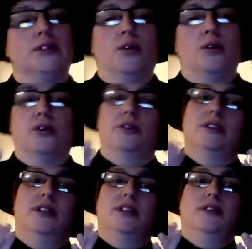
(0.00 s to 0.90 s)
or
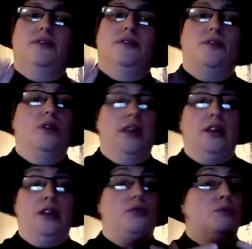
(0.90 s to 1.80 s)
stiff and
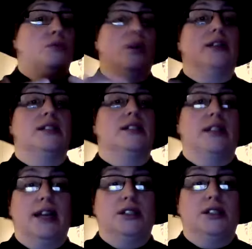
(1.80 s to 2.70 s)
you want to
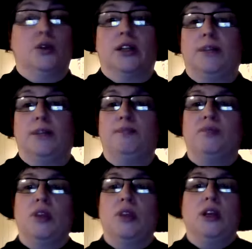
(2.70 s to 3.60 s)
disengage quickly.
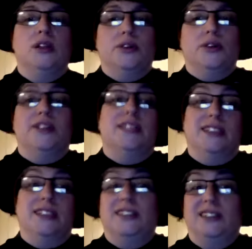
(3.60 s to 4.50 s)
So he's, she's
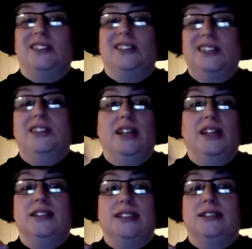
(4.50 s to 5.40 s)
like, no,
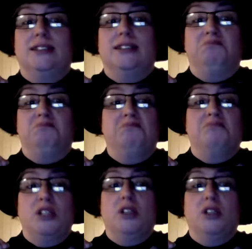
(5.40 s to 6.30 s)
that's,
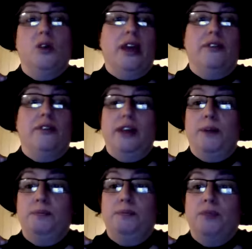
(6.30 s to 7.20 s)
she looks okay for
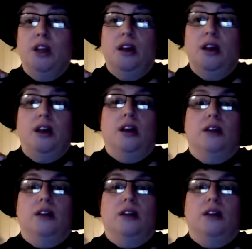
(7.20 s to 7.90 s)
now. Right.